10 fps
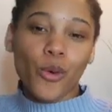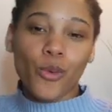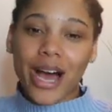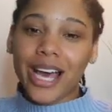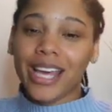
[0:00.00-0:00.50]

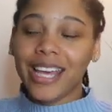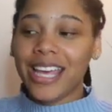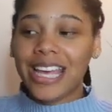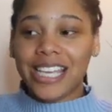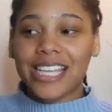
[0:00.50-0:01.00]

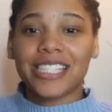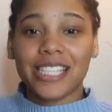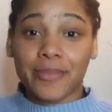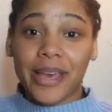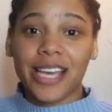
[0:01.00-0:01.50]
Why is
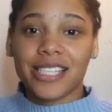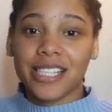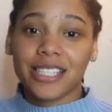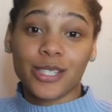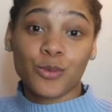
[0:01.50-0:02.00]
this man
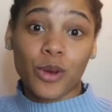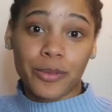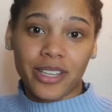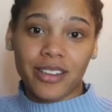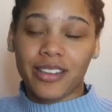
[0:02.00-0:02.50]
touching this
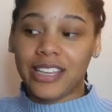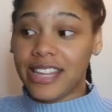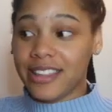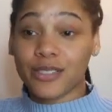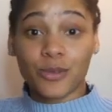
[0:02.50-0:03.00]
woman
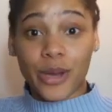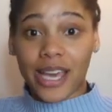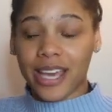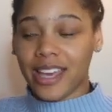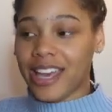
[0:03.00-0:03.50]
in this
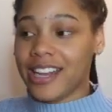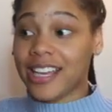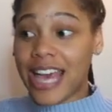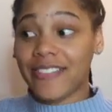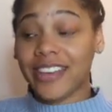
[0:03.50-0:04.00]
way and
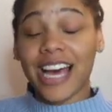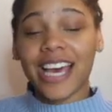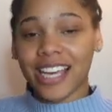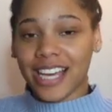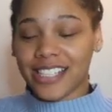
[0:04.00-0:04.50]
having
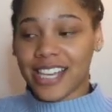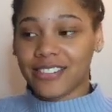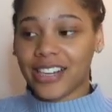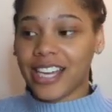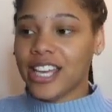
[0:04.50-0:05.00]
eye contact,
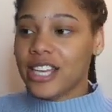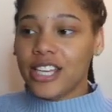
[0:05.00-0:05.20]
right?